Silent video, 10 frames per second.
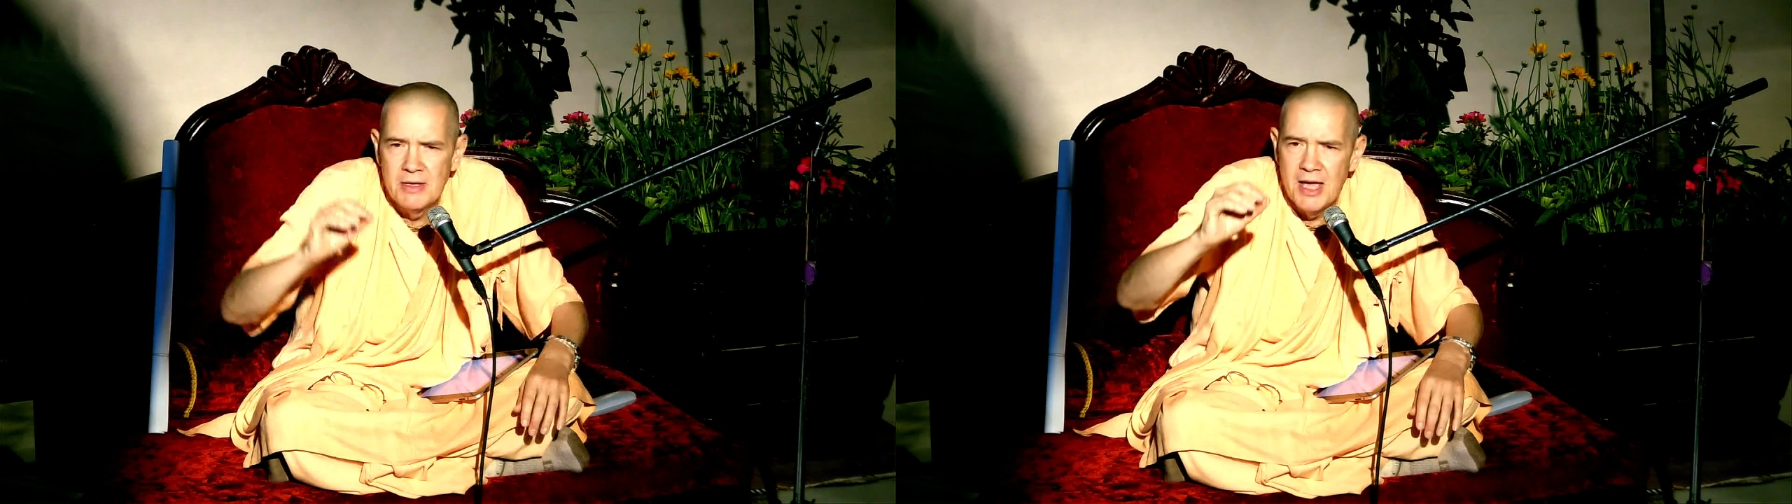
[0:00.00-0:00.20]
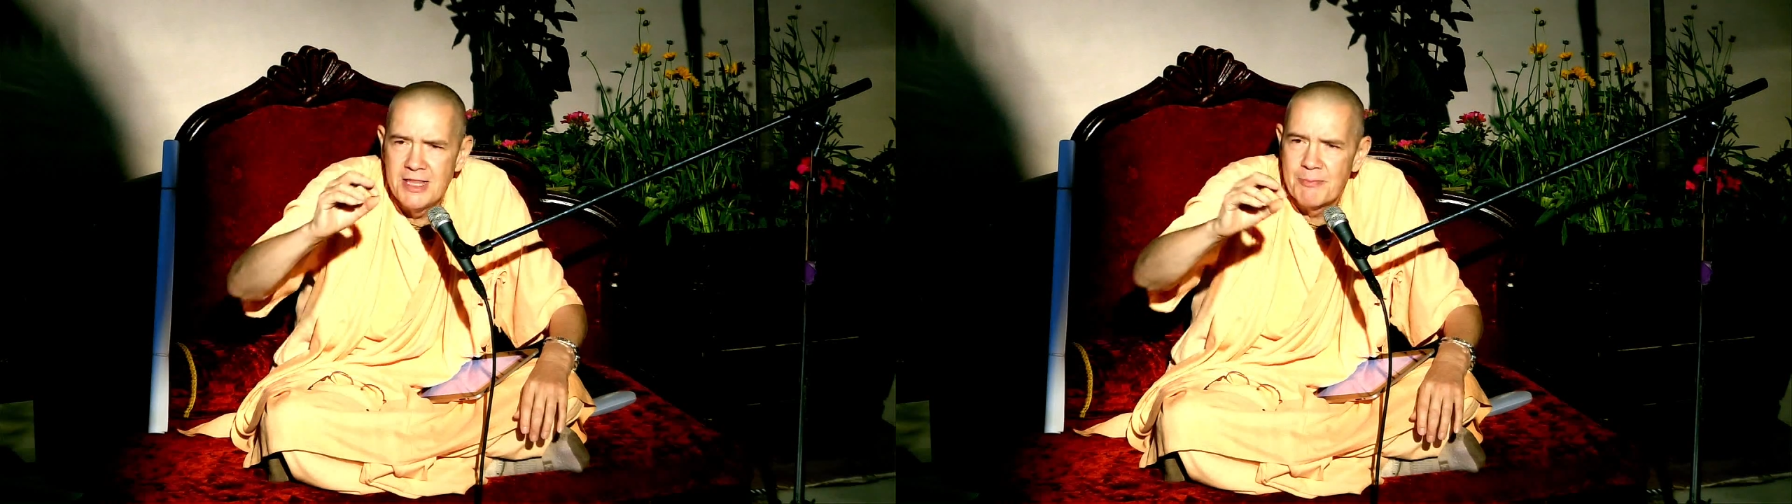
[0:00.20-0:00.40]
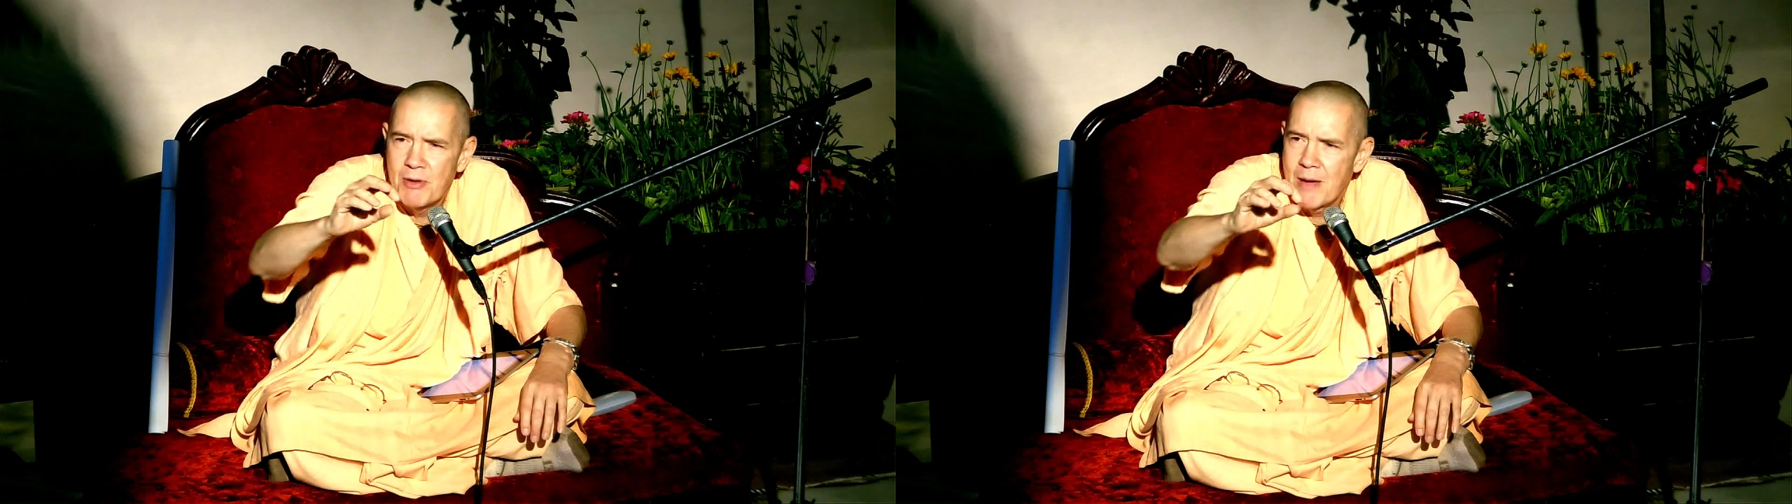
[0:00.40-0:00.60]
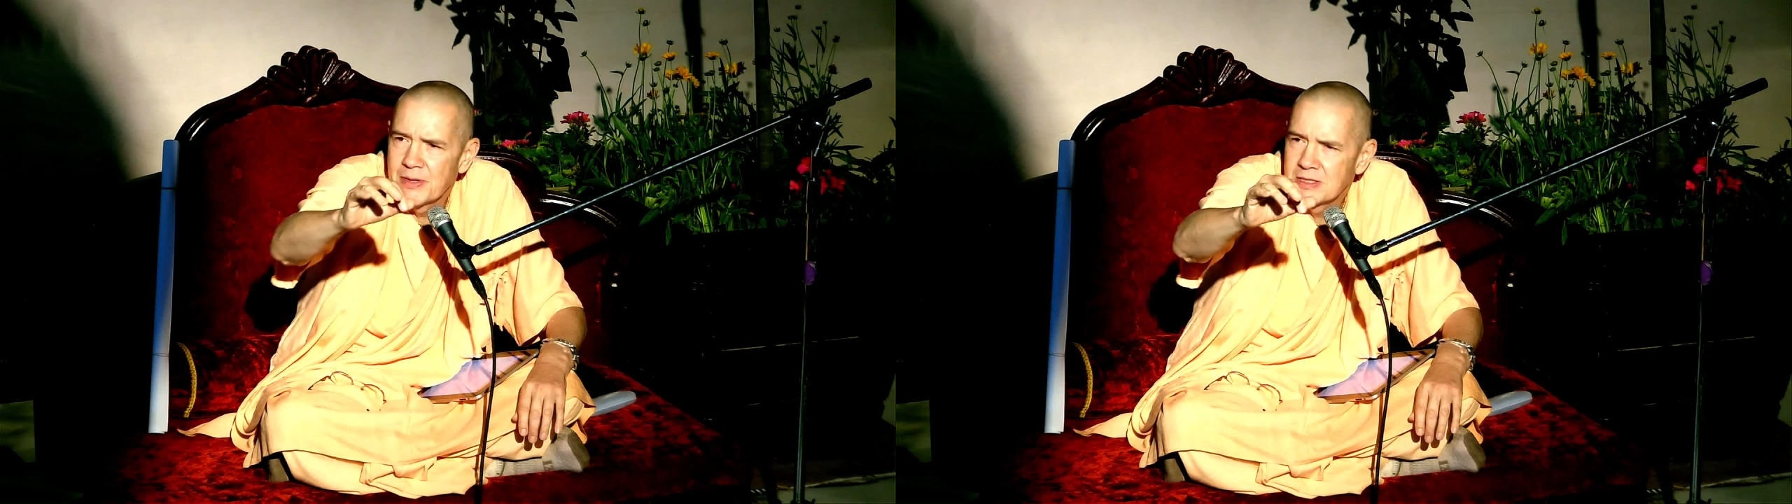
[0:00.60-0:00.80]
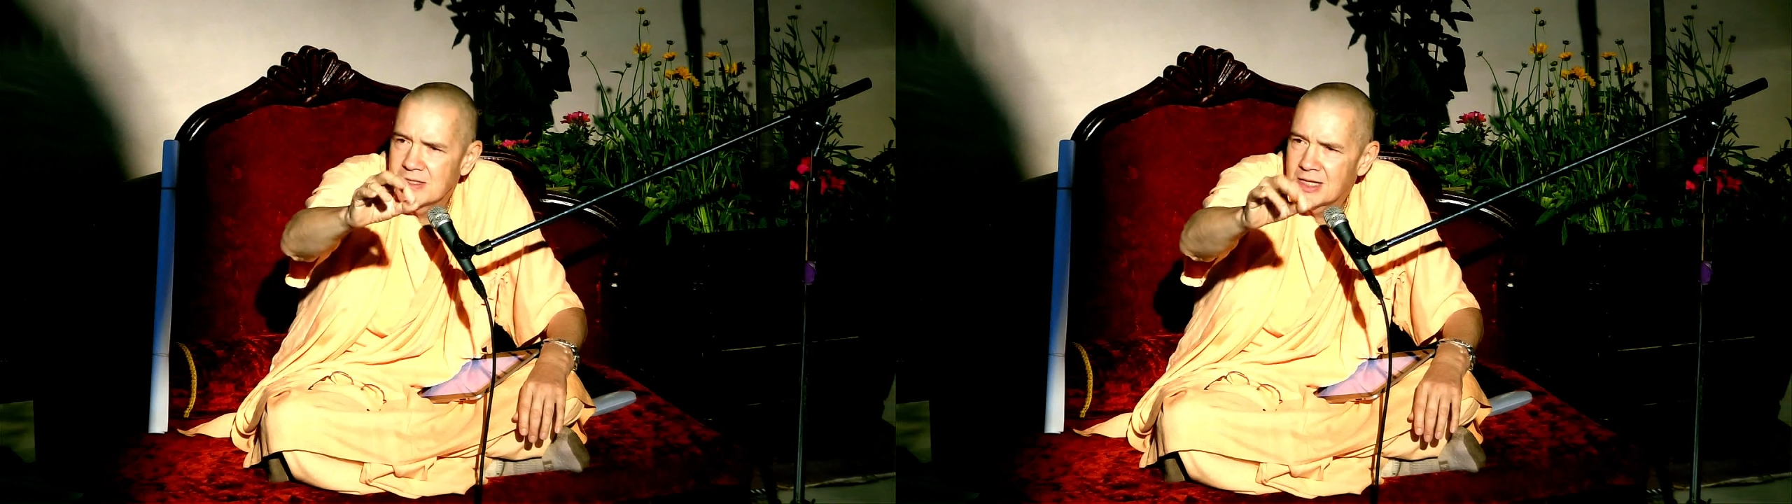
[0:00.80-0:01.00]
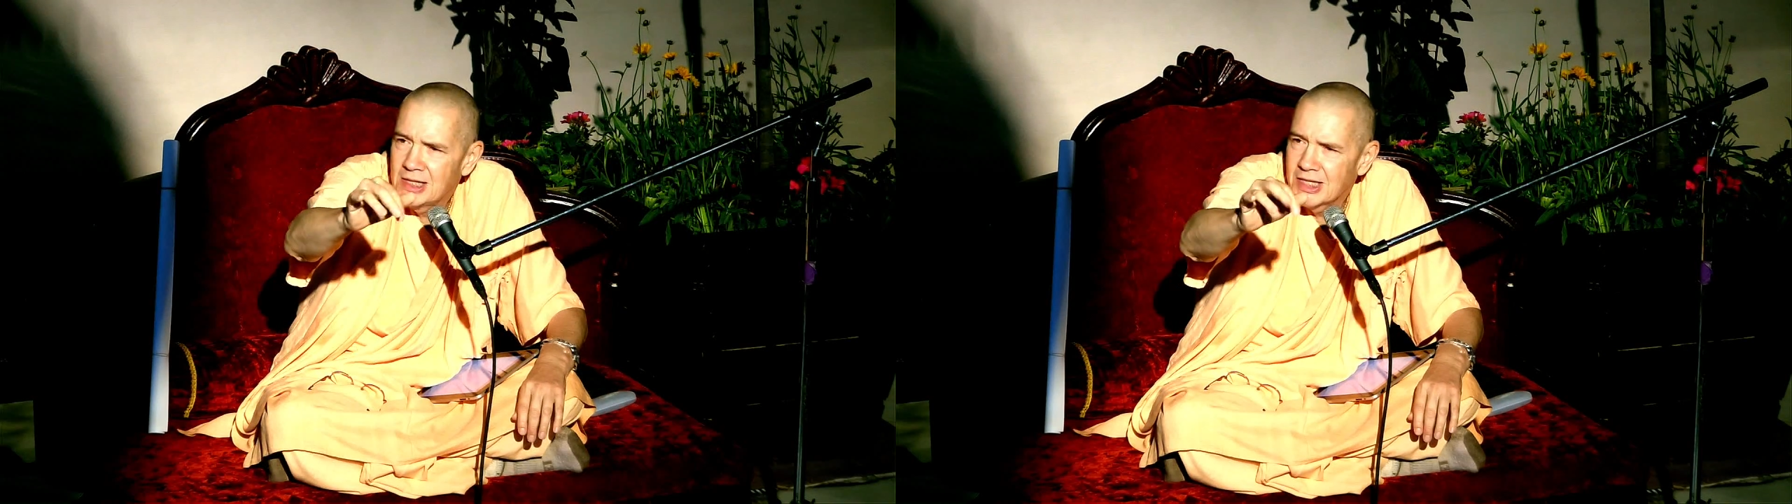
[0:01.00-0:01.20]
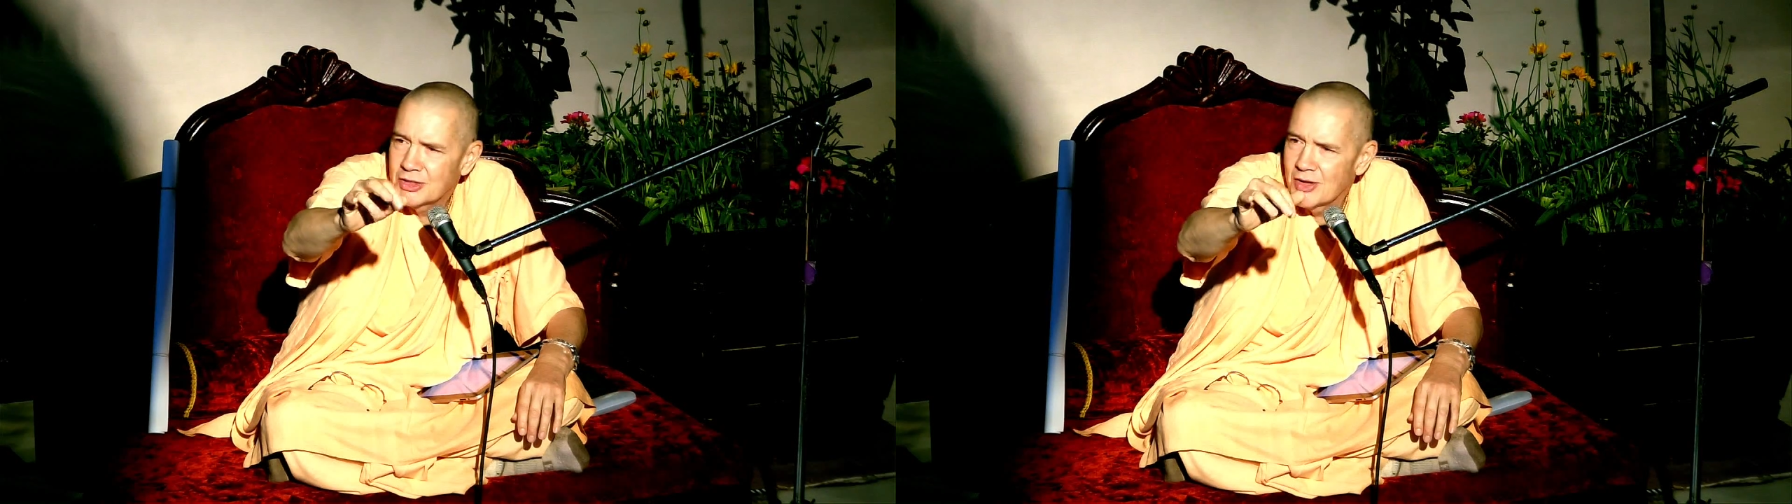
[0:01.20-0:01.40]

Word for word: And then Prabhupada clicked